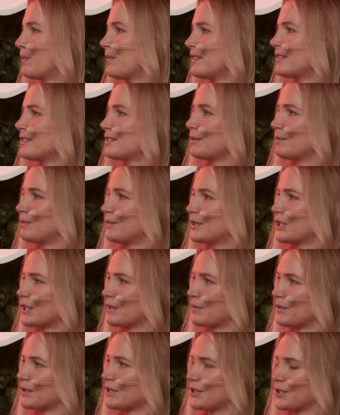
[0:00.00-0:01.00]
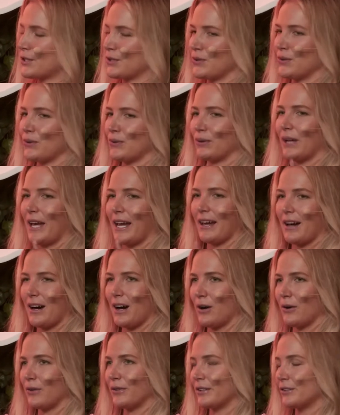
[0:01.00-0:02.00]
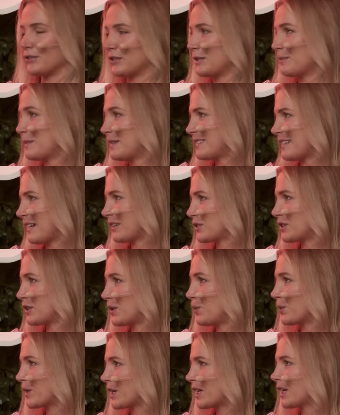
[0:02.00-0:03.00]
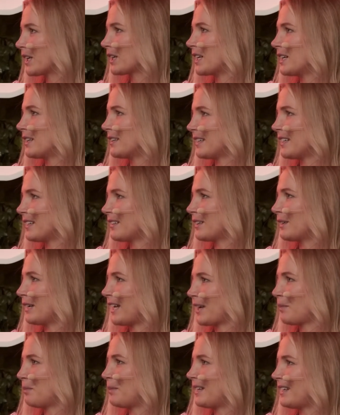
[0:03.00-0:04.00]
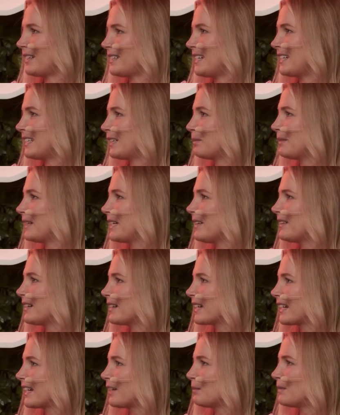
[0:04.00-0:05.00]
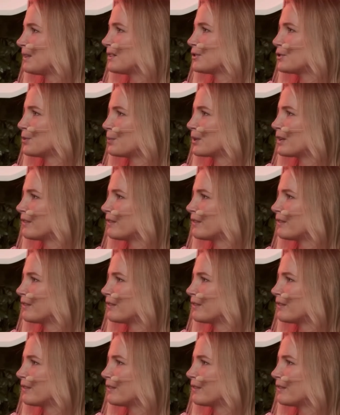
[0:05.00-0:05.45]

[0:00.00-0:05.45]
the symptoms to like how the treatments actually work, I think that like big data play there can be super